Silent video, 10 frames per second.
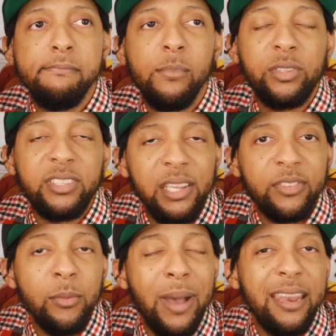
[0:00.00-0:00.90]
We'll see if
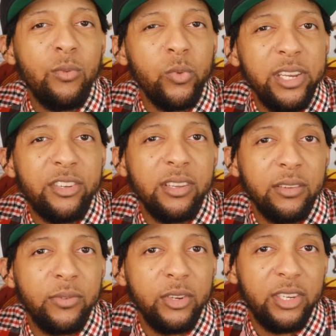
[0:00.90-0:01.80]
somebody
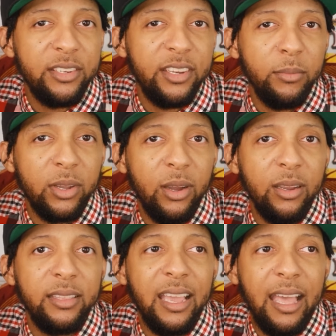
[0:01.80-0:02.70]
reaches for J.J.
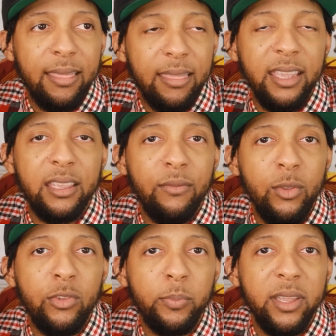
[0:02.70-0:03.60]
McCarthy. I think if
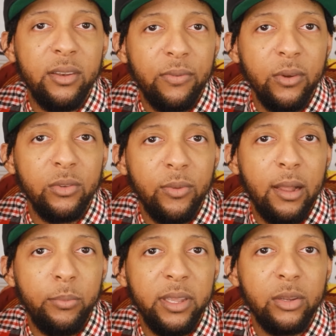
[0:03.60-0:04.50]
you spend a
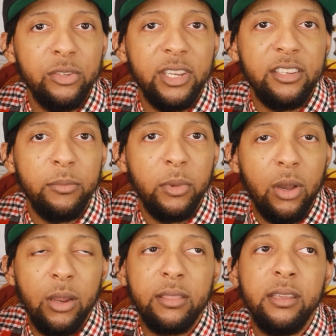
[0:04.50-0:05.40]
first-round pick on J.J.
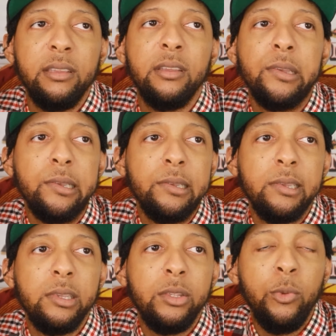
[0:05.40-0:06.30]
McCarthy,
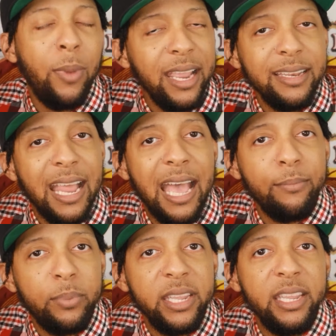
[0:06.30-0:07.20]
you might
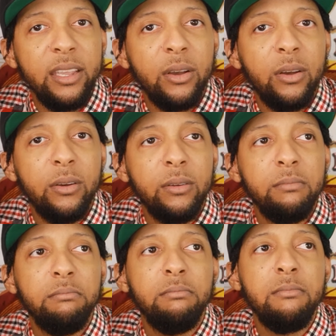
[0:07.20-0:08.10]
not be
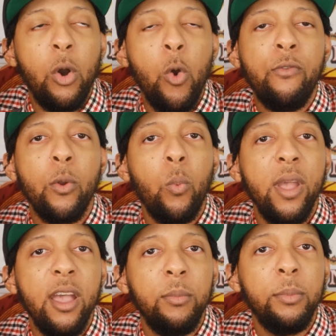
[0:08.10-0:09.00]

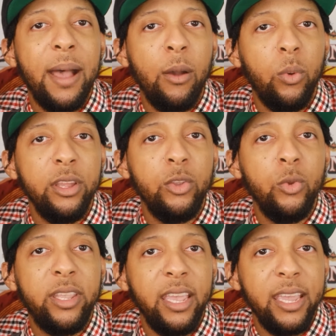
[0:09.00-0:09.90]
overwhelmed by what
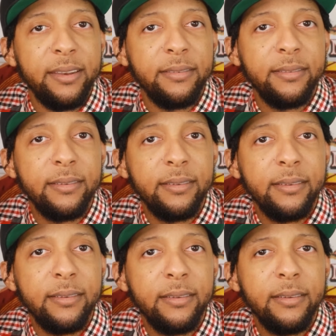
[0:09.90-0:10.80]
you get.
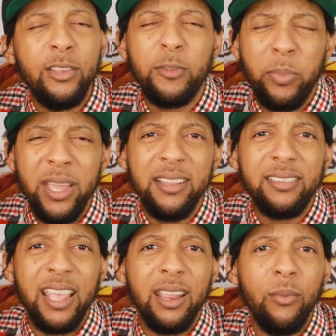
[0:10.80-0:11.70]
You spend a
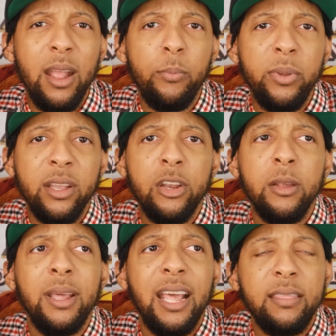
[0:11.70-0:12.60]
second-round pick on
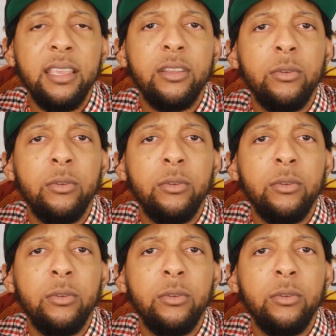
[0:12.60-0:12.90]
him, and I think you'll